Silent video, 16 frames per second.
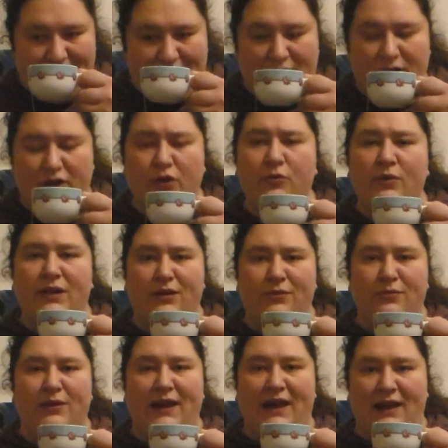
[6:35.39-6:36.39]
You know, when
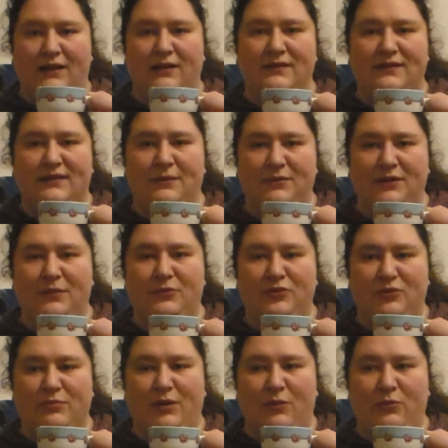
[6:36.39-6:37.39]
you were ill,
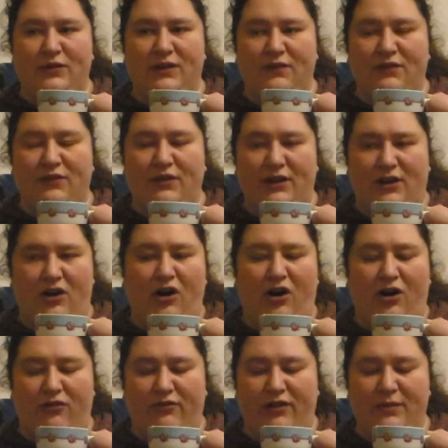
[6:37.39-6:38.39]
sometimes your mum would give you like a
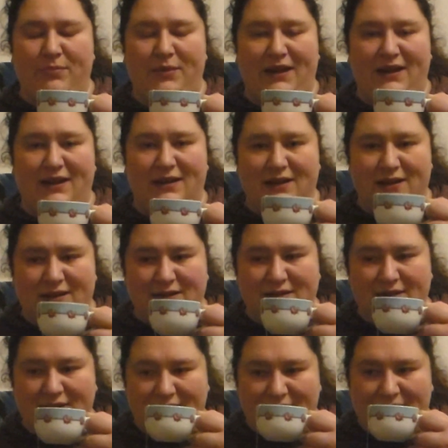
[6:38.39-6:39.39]
hot Ribena.
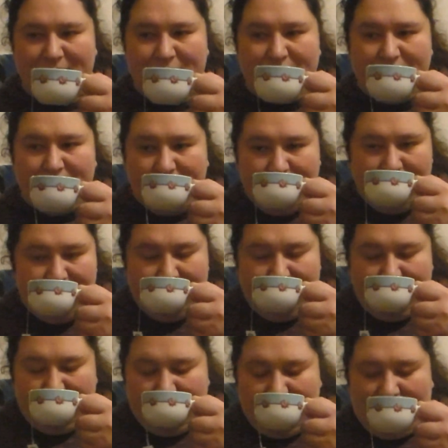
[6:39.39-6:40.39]

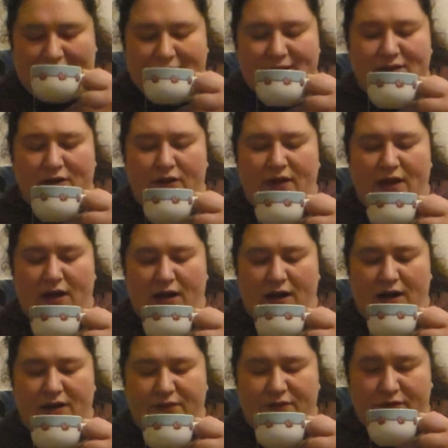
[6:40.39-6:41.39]
It's got that
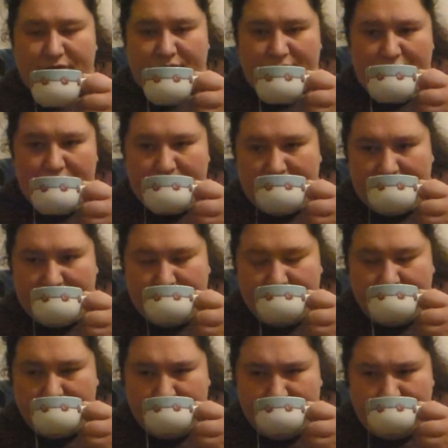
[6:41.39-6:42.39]
kind of
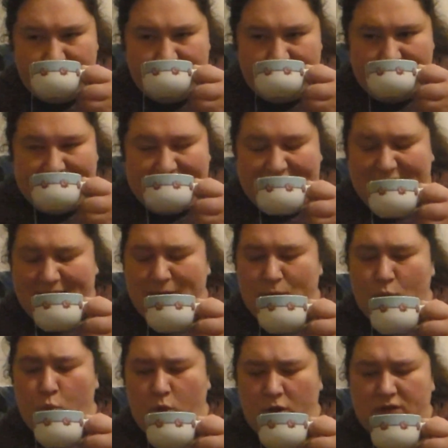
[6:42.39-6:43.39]
aroma,
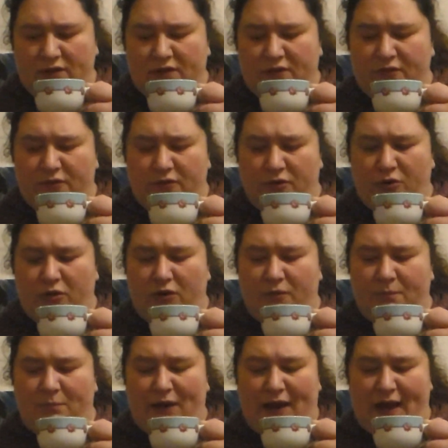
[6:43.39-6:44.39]
that wonderful
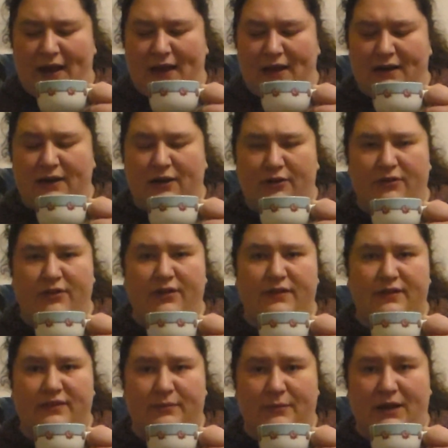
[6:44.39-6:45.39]

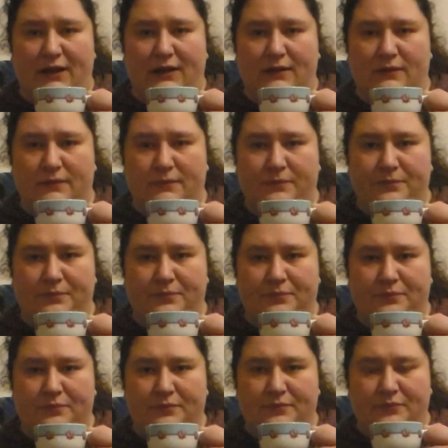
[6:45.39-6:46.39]
blackcurrant smell.
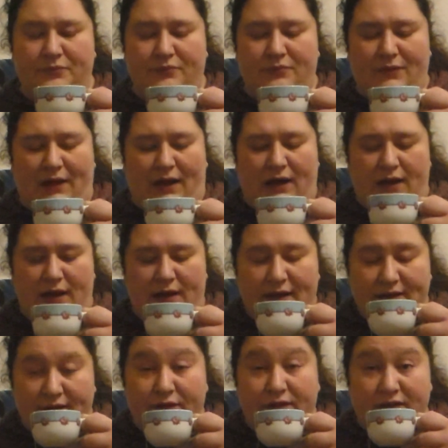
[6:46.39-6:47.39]

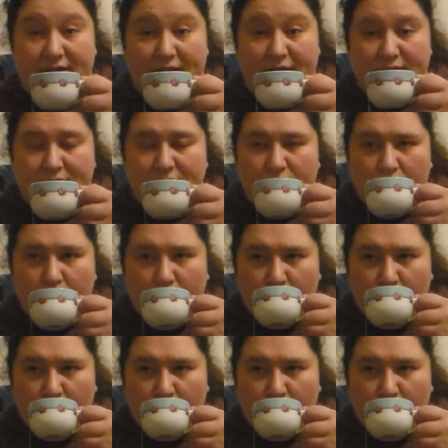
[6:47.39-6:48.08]
Let's give it a taste.